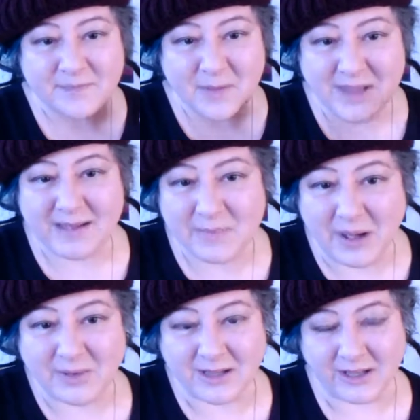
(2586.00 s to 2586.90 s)
being
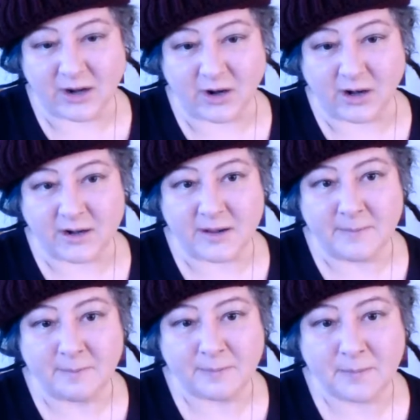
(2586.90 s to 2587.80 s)
publicly heard
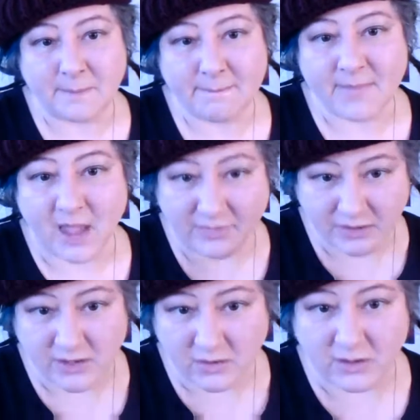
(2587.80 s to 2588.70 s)
at the
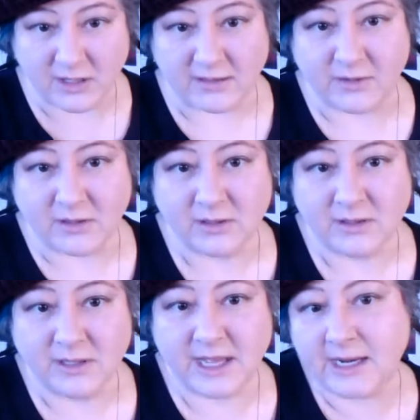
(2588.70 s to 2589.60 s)
local level.
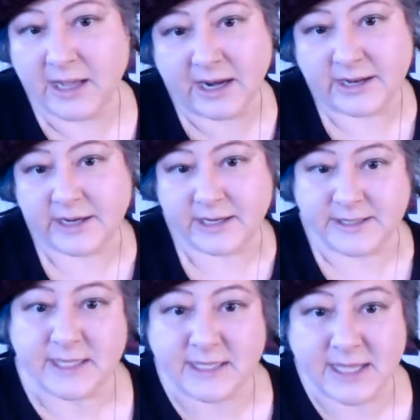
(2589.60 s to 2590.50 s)
And it
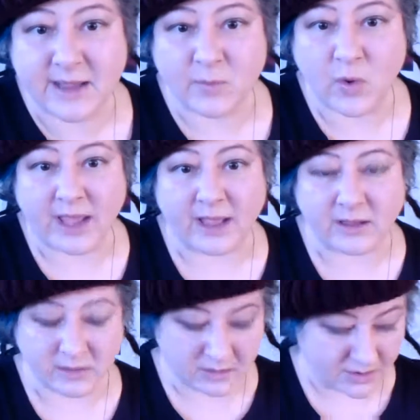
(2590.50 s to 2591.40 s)
is the same
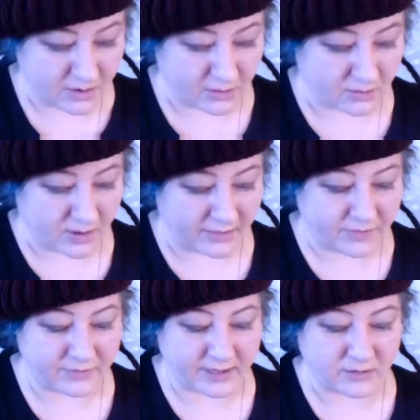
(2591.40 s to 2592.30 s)
way, at
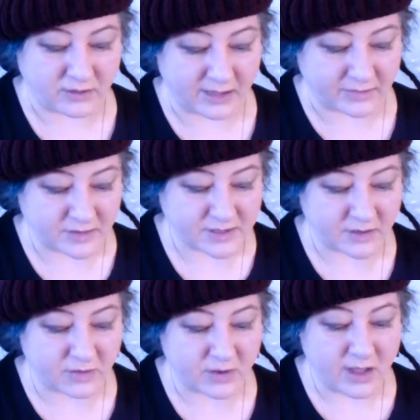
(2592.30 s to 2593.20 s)
the federal level.
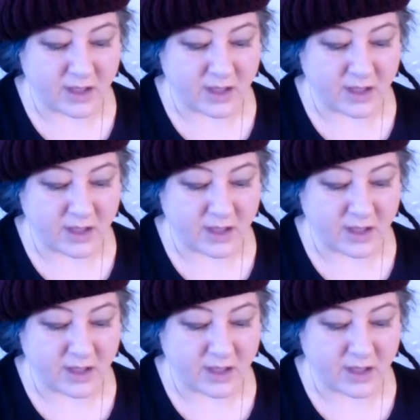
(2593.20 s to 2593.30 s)
So